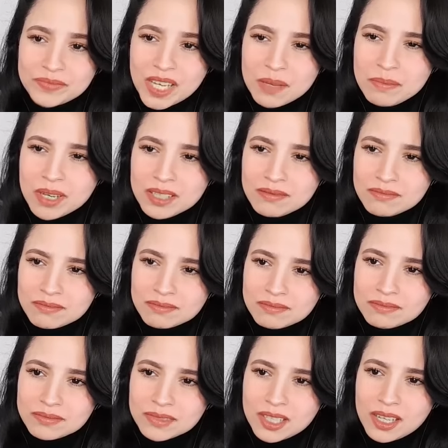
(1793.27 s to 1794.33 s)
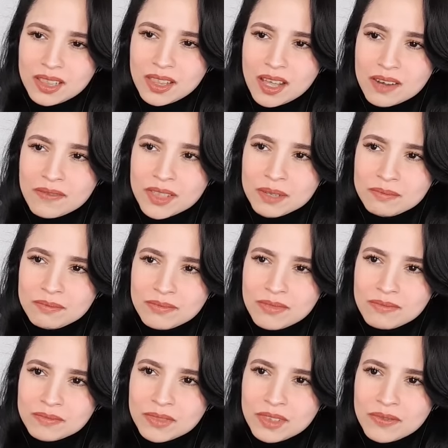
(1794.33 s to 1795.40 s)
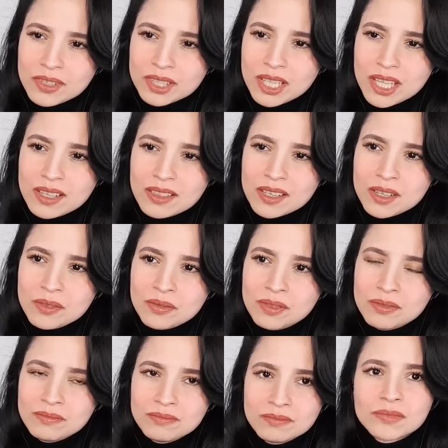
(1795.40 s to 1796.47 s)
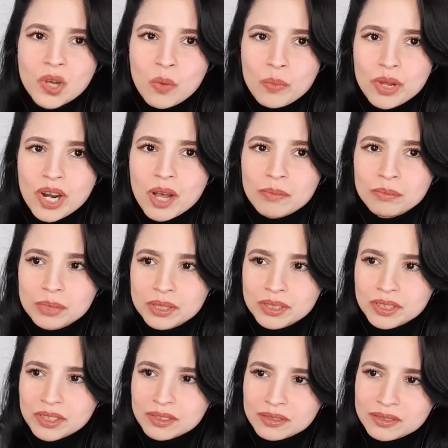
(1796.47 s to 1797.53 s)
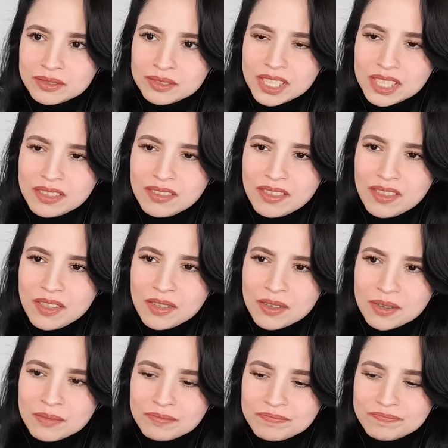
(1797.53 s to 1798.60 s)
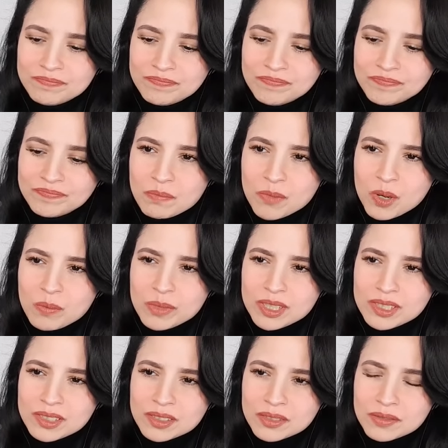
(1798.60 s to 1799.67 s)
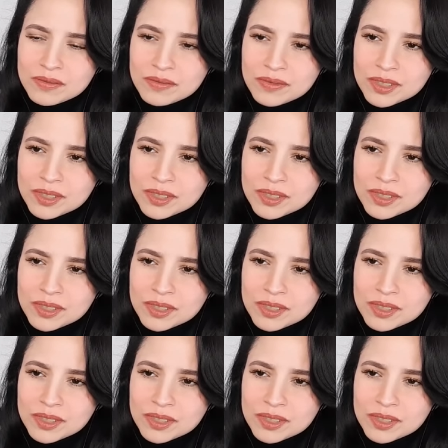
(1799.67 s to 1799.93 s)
I bet a lot of them felt like they could open up, you know, in the moments of